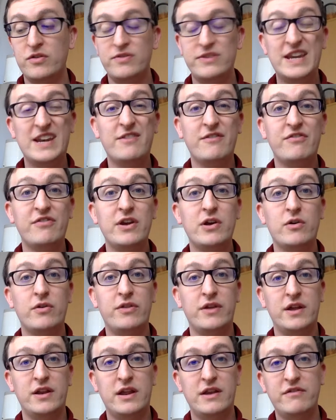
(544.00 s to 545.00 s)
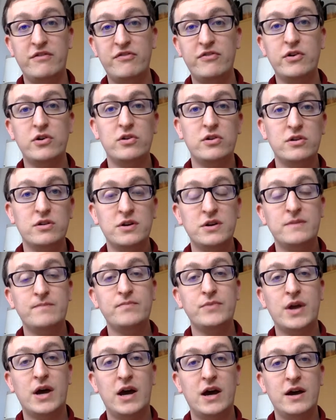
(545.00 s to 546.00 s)
didn't feel that in full
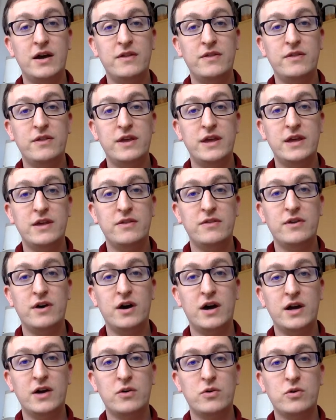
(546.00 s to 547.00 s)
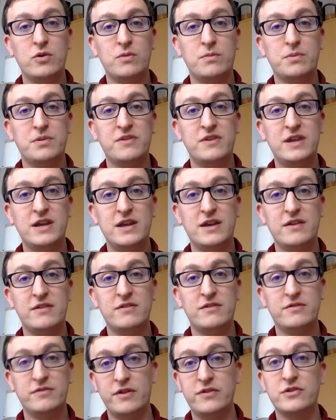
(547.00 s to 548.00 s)
in the High Court
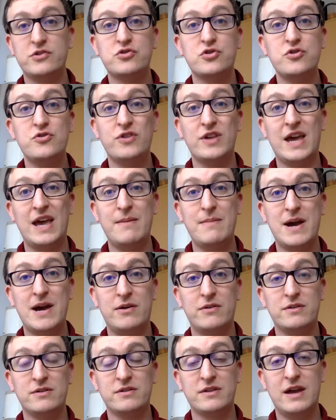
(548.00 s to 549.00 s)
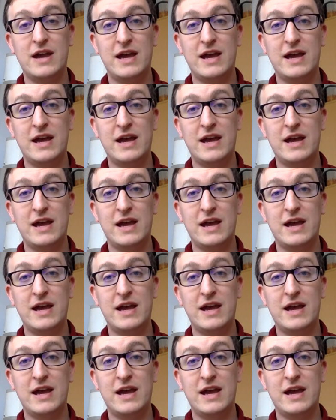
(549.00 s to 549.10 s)
proceedings that the truth came out.